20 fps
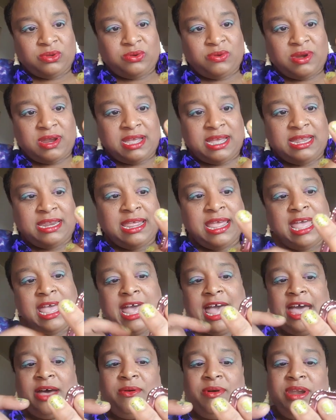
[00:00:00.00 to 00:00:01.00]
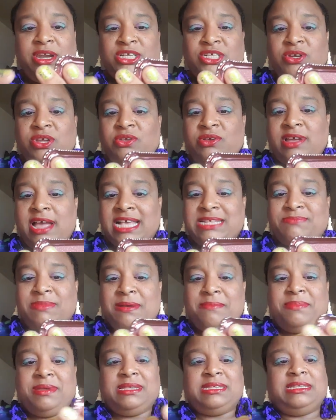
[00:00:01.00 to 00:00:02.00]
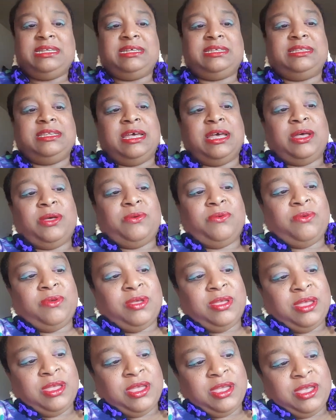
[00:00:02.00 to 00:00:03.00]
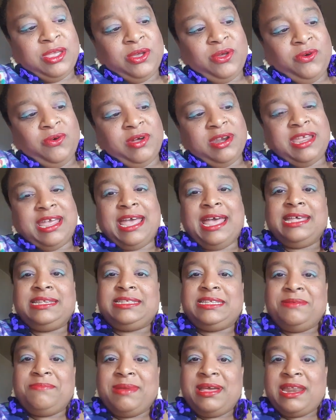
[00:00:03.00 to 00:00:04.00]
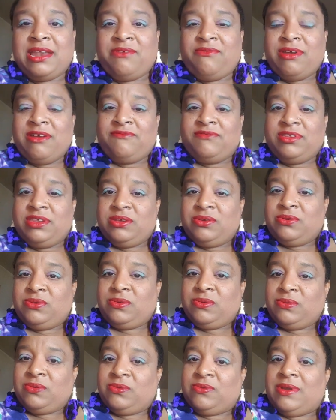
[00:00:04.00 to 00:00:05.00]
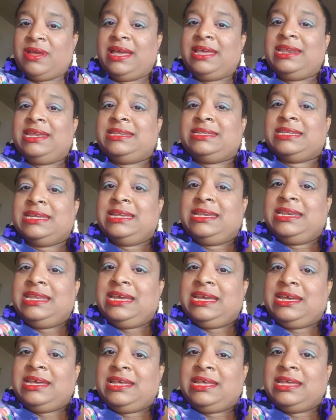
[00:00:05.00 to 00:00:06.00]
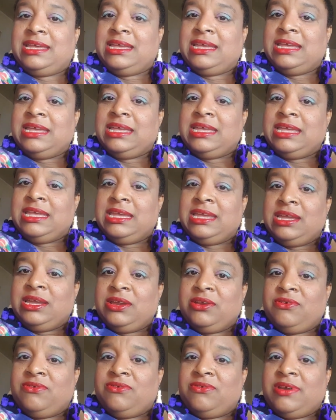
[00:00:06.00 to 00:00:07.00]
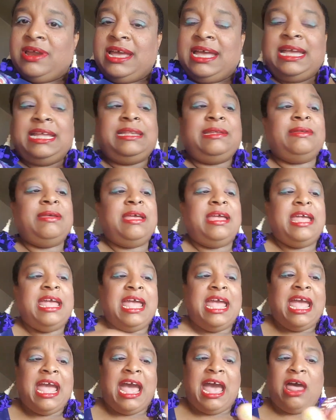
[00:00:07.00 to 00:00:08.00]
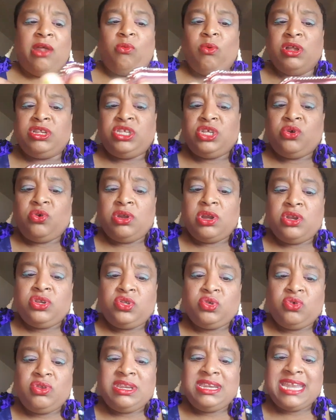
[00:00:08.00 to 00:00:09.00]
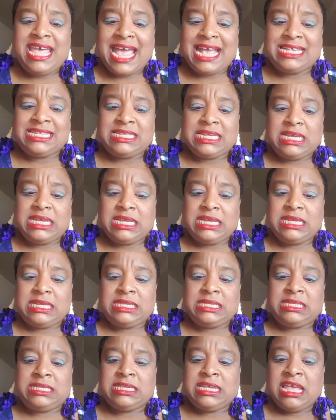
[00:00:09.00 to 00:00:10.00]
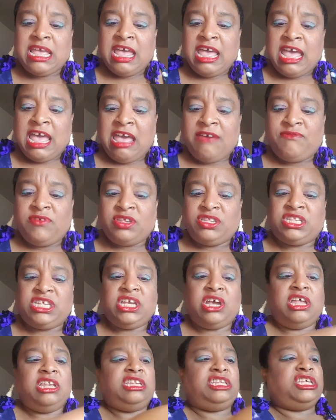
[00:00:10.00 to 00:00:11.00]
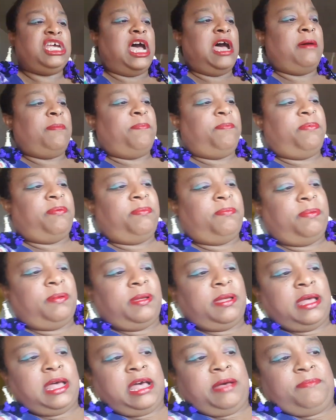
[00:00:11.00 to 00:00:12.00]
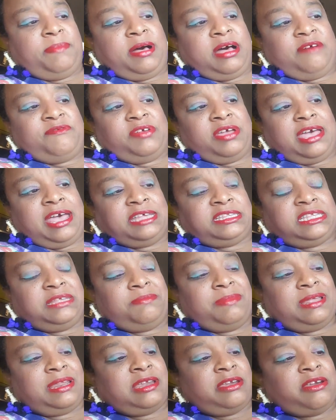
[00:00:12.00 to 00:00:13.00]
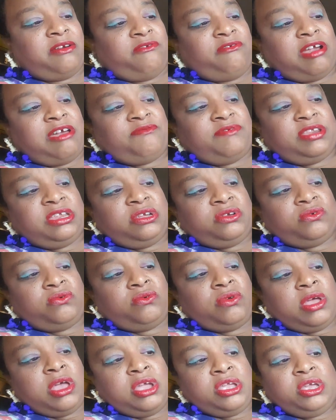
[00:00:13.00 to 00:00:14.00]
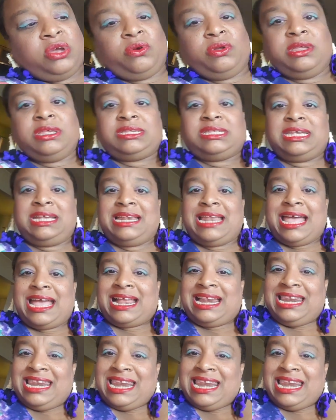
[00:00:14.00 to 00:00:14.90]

Right? I want to show you guys my business now. You go on your estimated revenue, right? It's in there, right? And what you're going to do next is, if you see on top above your estimated revenue, you're going to see like